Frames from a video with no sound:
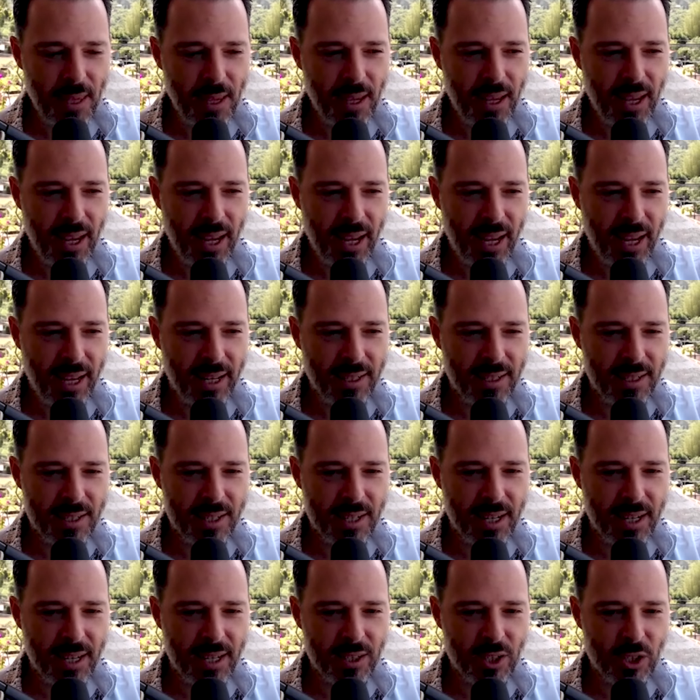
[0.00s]
And
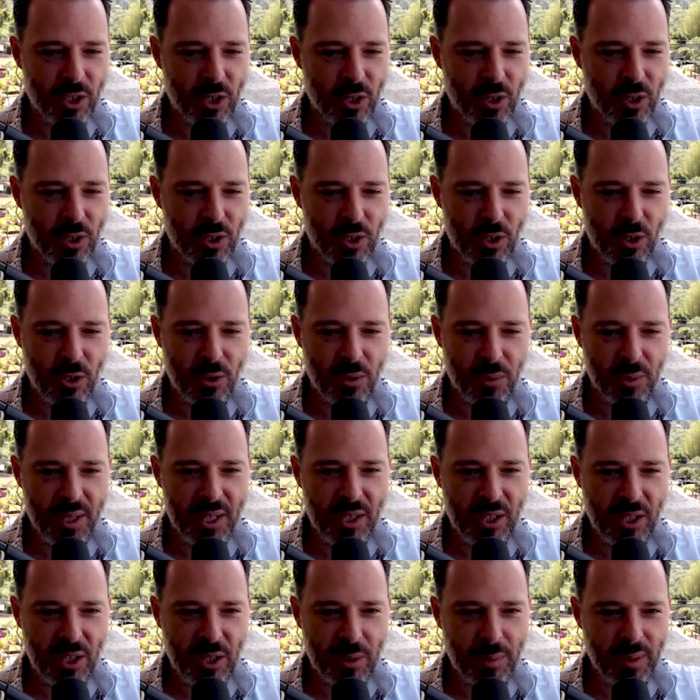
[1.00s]
so there's no
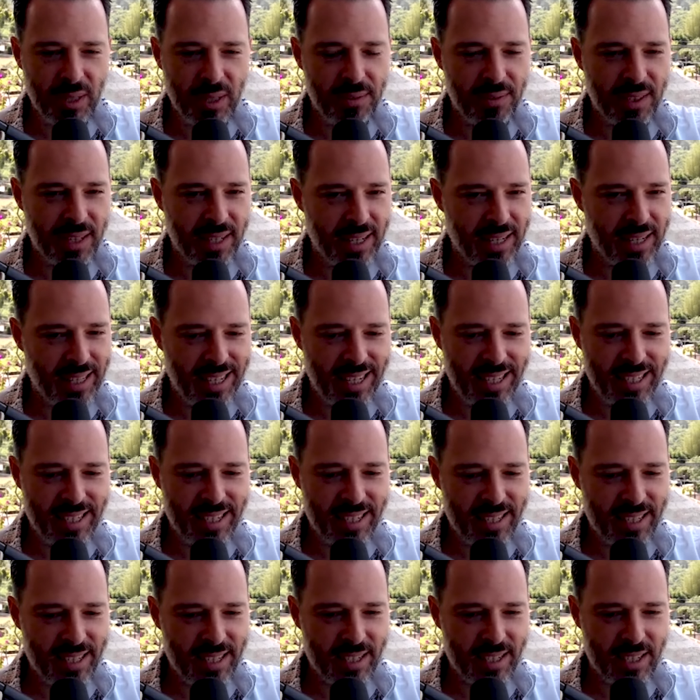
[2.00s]
reason to believe that
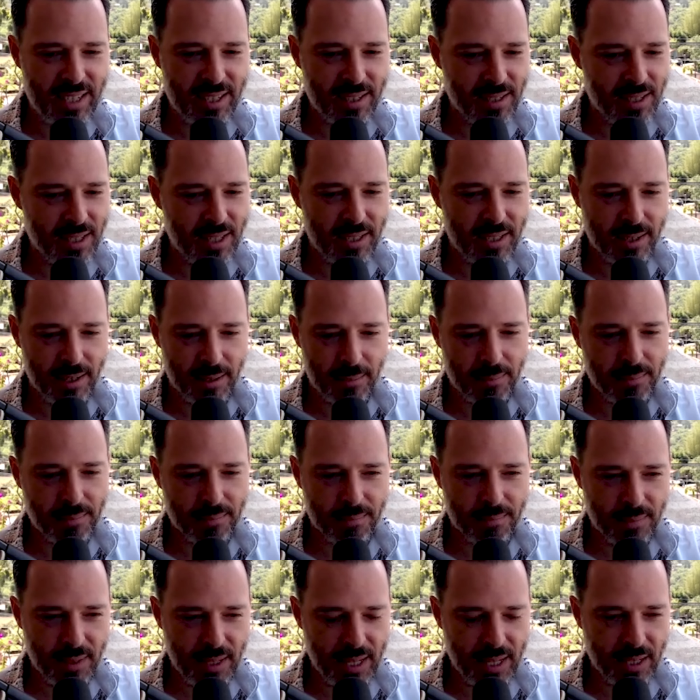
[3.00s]
Atlantis is some
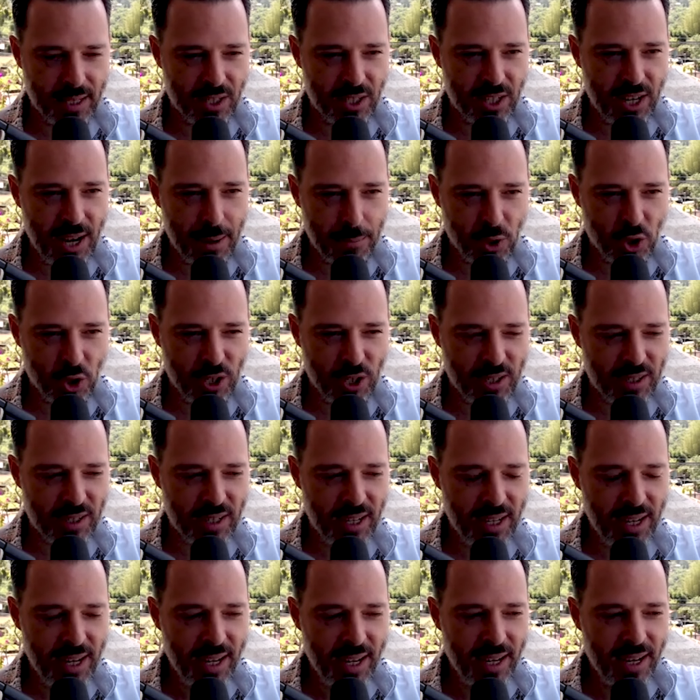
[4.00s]
exception,
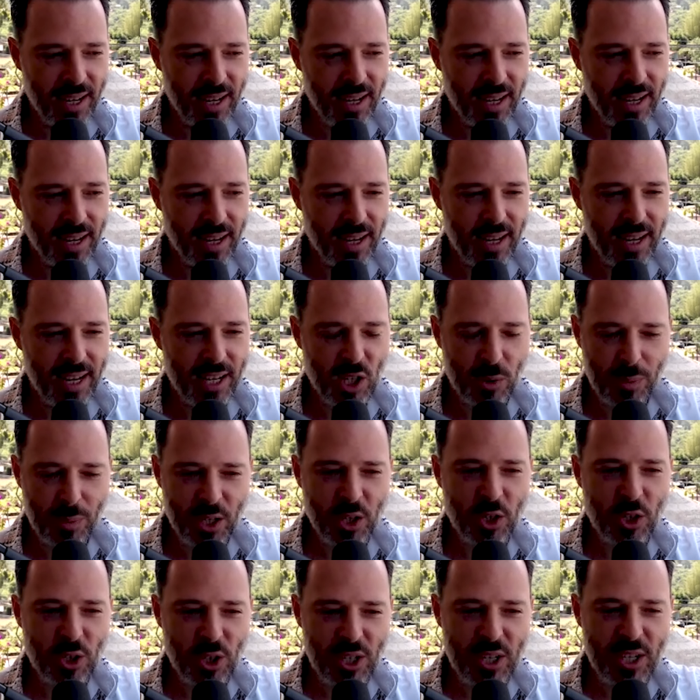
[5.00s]

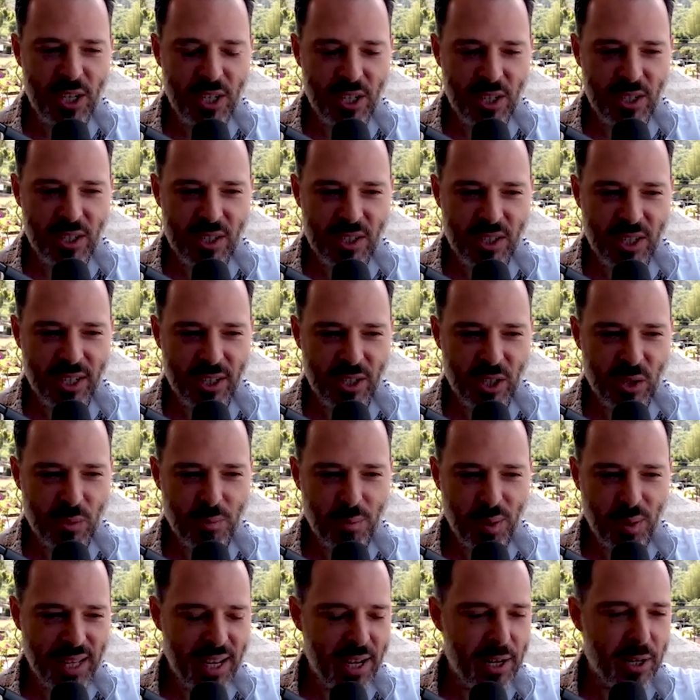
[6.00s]
especially since
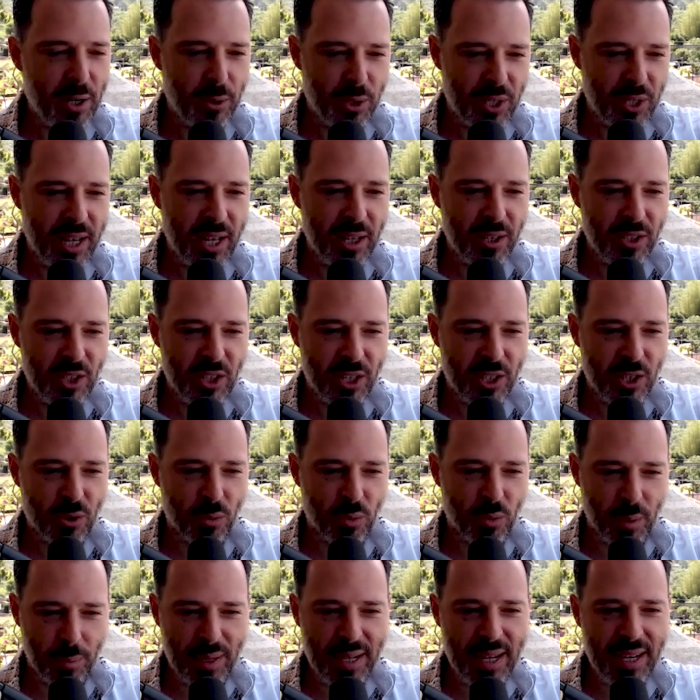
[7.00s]
Plato tells us
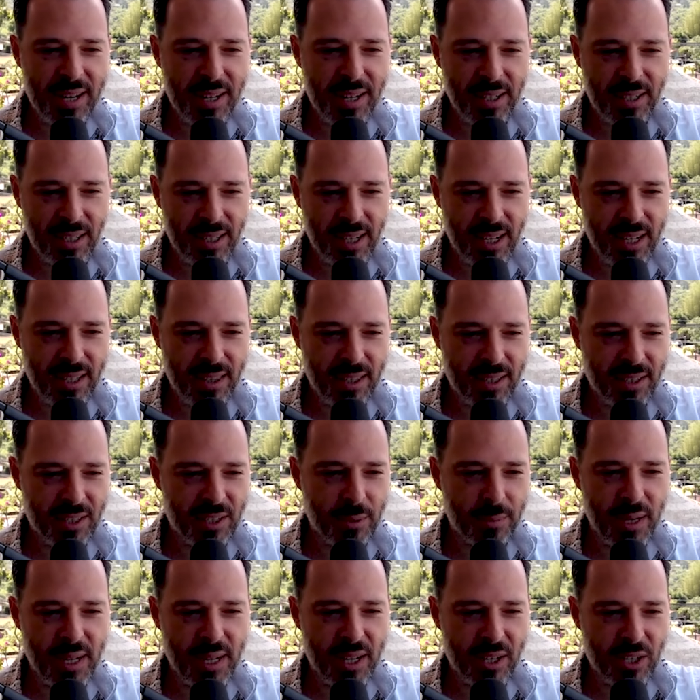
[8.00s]
repeatedly in the
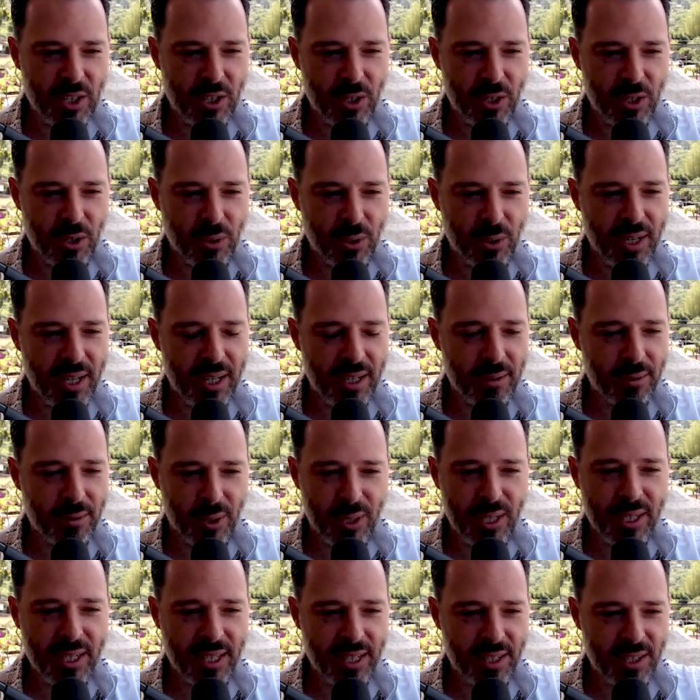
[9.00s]
Timaeus and
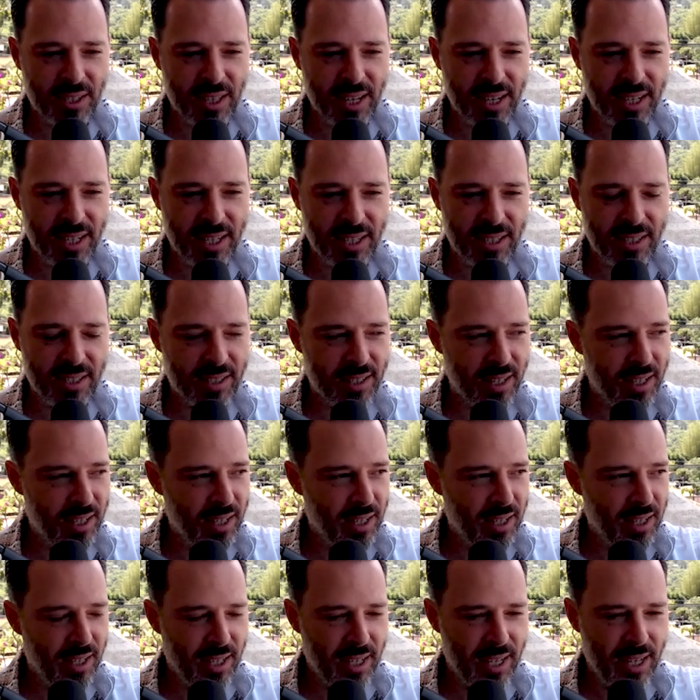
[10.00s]
Critias that
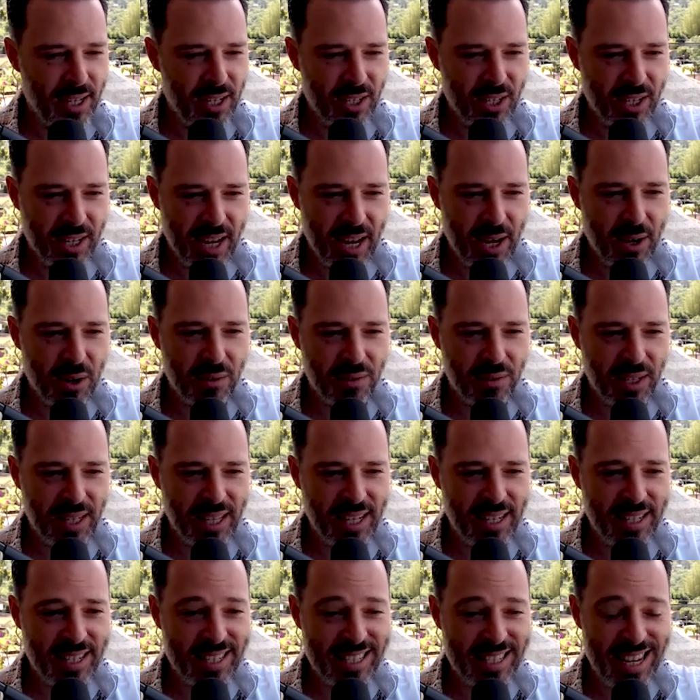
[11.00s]
his account of
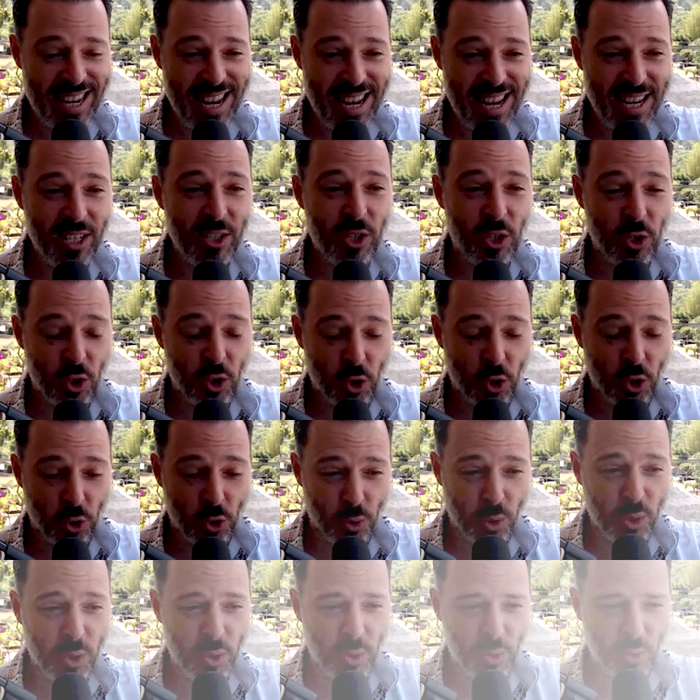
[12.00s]
Atlantis is true.